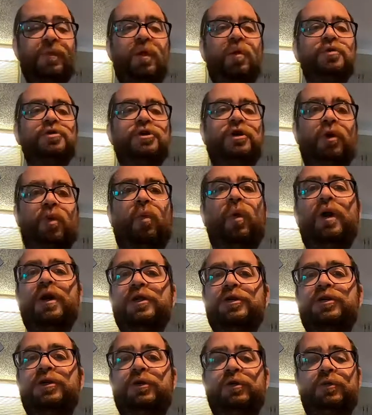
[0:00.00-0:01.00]
What you're going to want
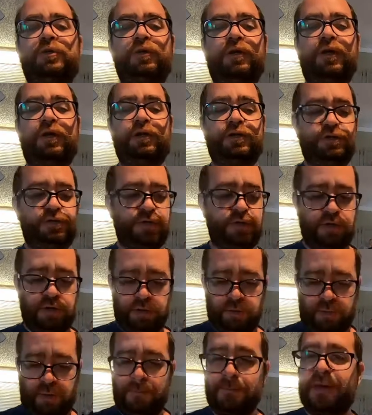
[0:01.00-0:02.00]
to do is
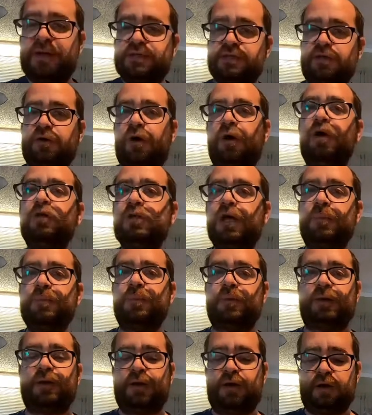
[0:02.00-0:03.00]
you want to mix it all
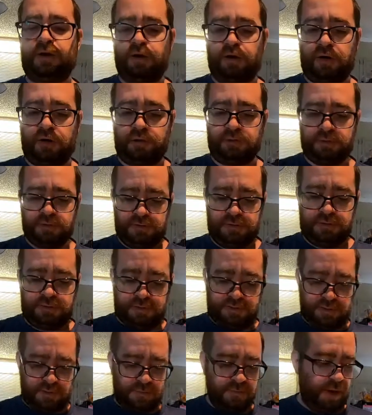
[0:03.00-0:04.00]
up and get it all
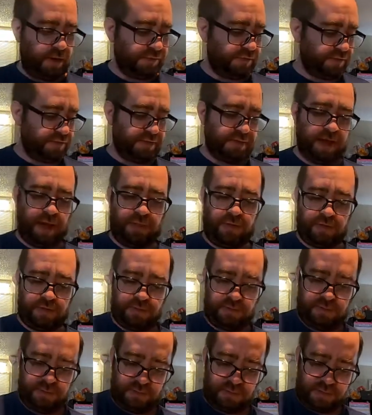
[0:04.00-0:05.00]
melding together.